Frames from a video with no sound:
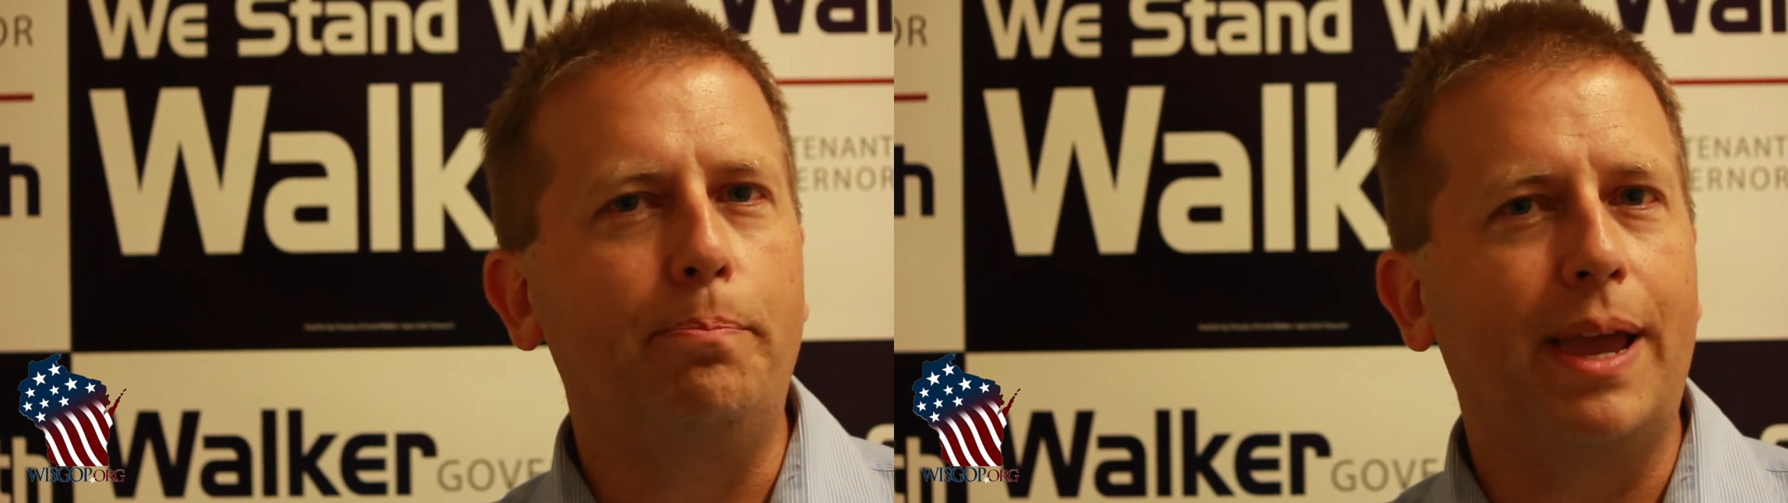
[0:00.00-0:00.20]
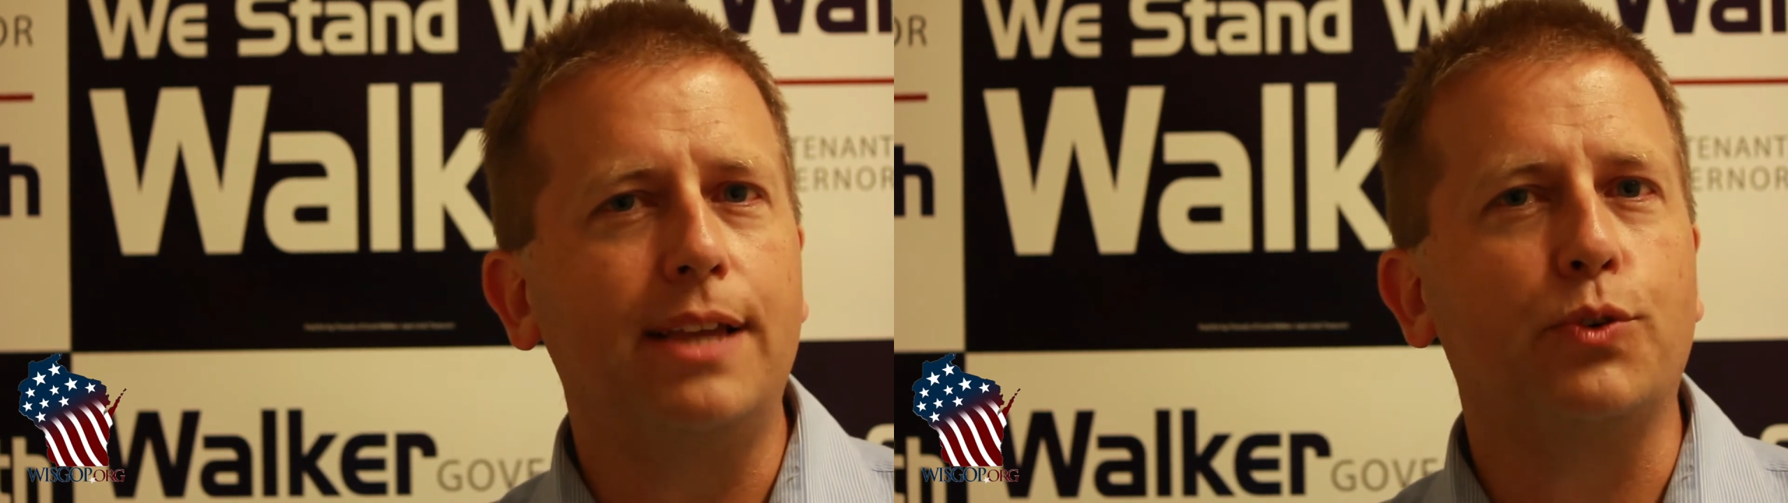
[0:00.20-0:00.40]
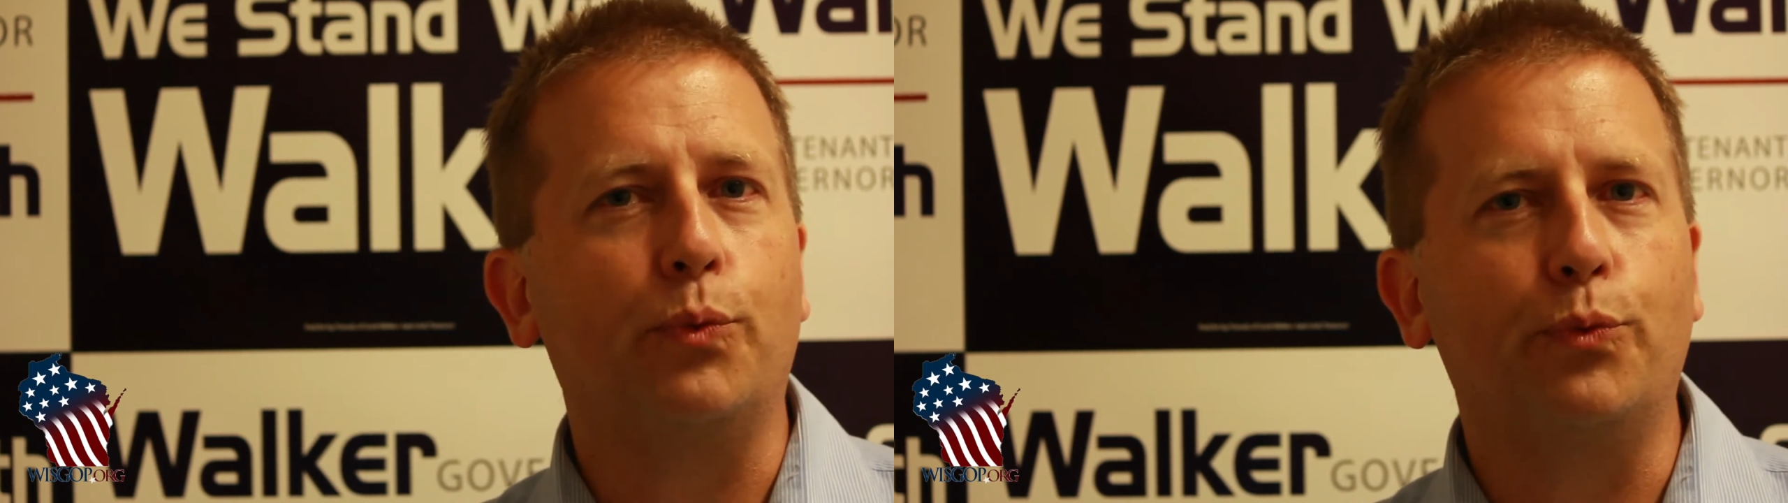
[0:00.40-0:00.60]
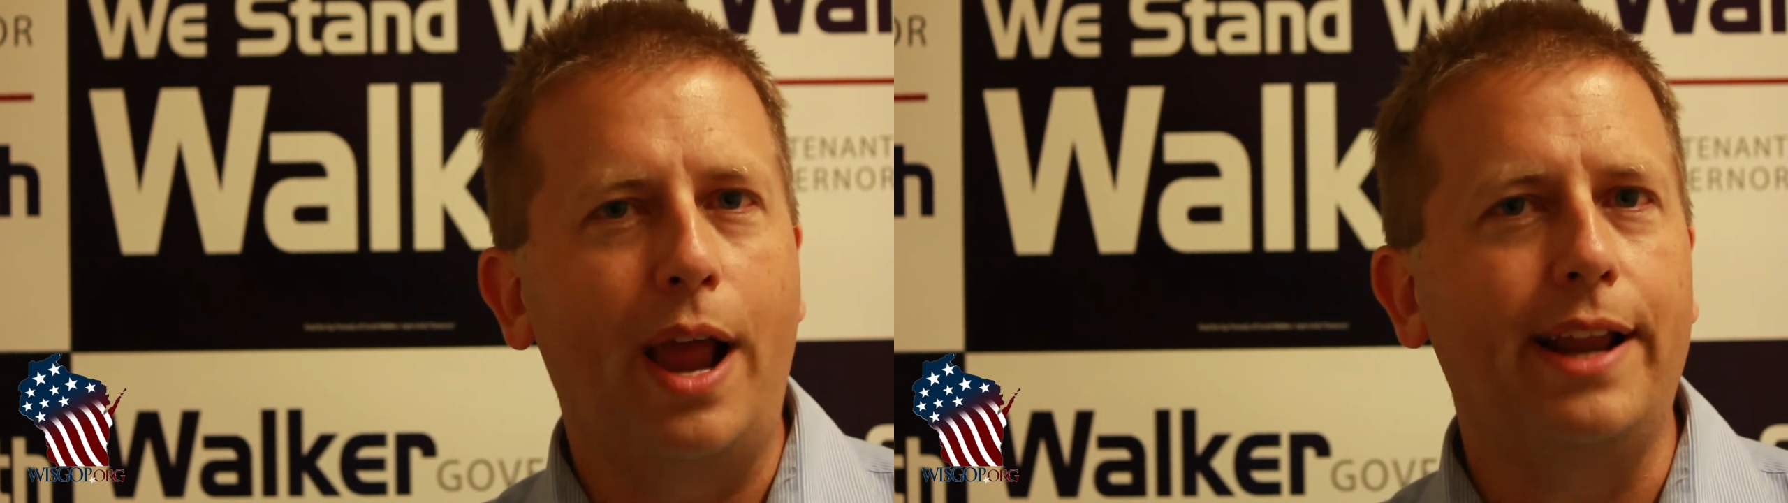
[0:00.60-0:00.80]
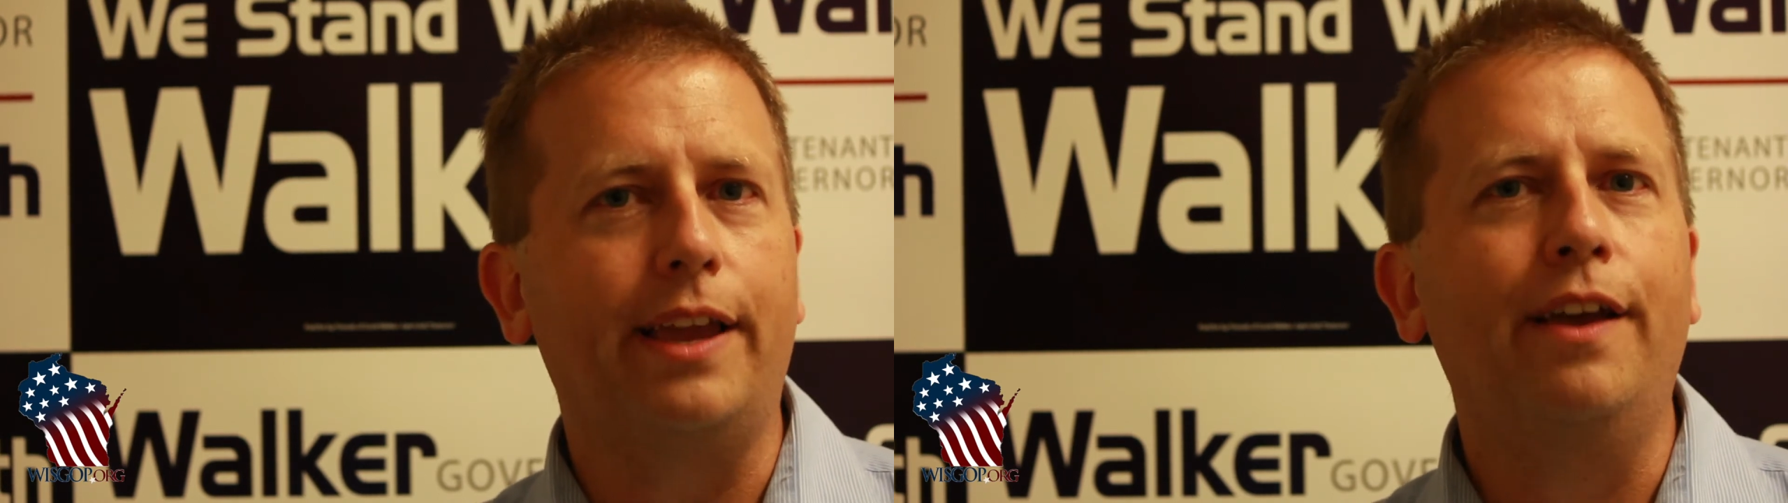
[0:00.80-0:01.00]
base
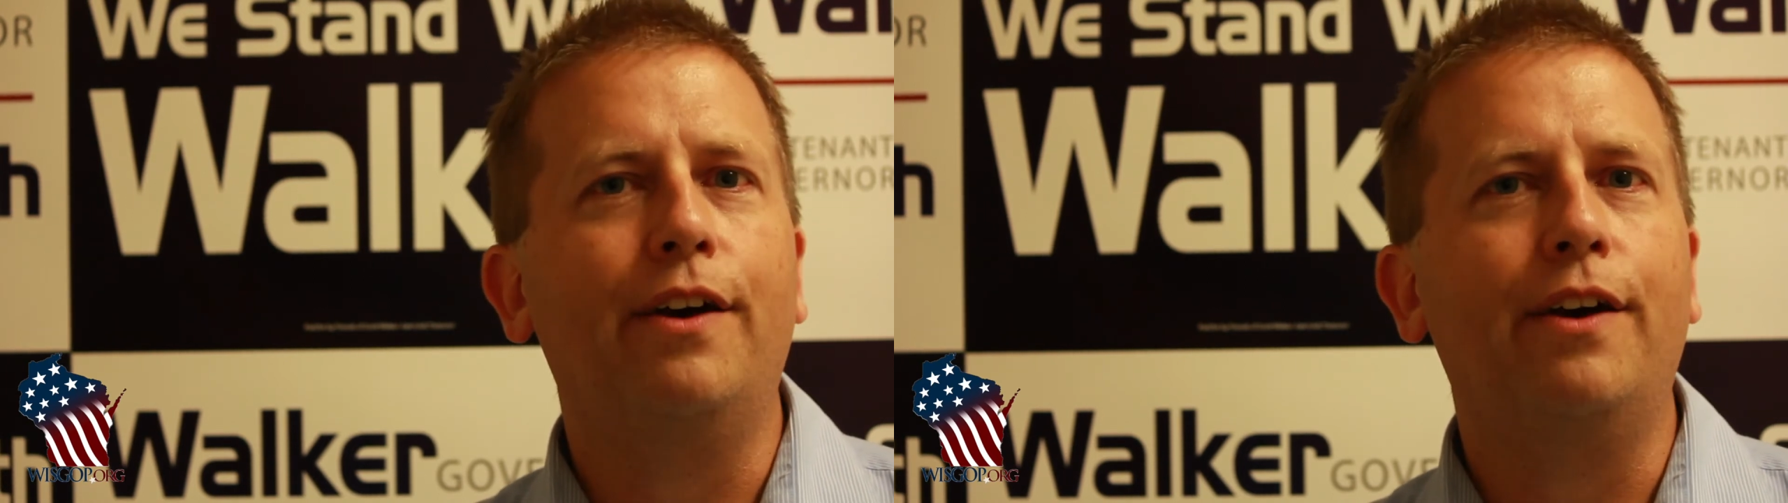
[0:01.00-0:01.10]
ready